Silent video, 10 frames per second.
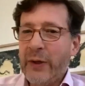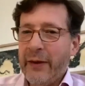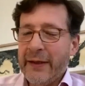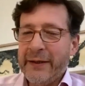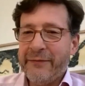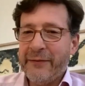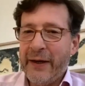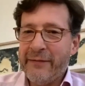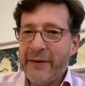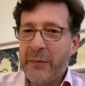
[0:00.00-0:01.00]
Well, thank you for
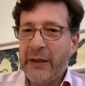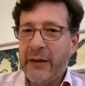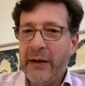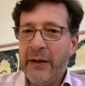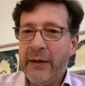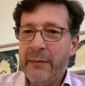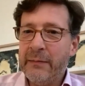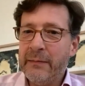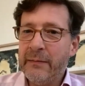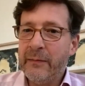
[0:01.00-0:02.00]
having me.
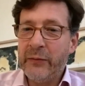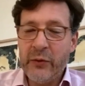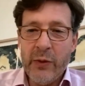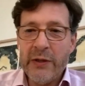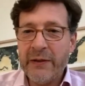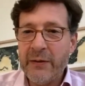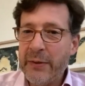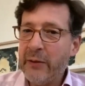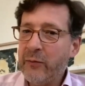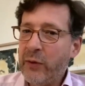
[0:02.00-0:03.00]
You asked
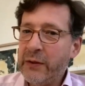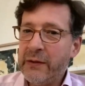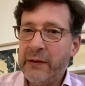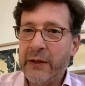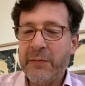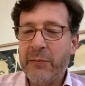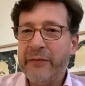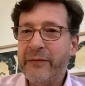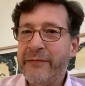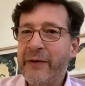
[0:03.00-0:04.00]
about what
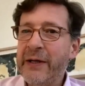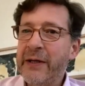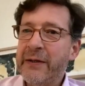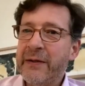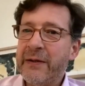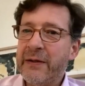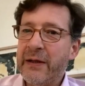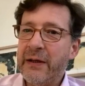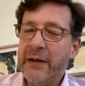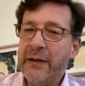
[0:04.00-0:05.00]
Luxembourg for Finance
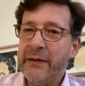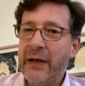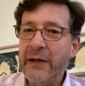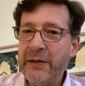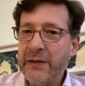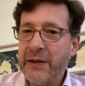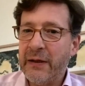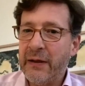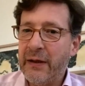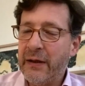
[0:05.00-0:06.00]
does
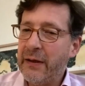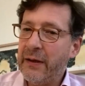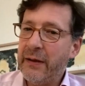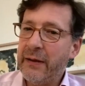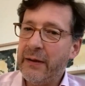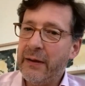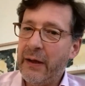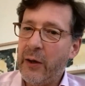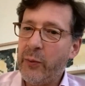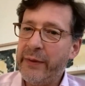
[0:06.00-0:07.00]
and
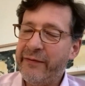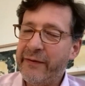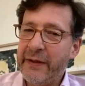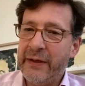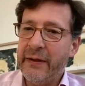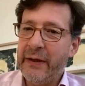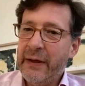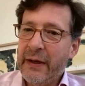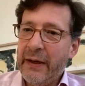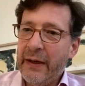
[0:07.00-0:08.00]
how we fit
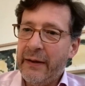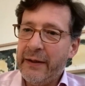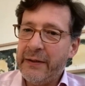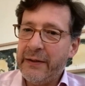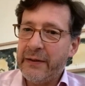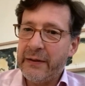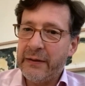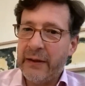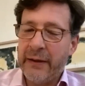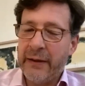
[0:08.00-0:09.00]
in this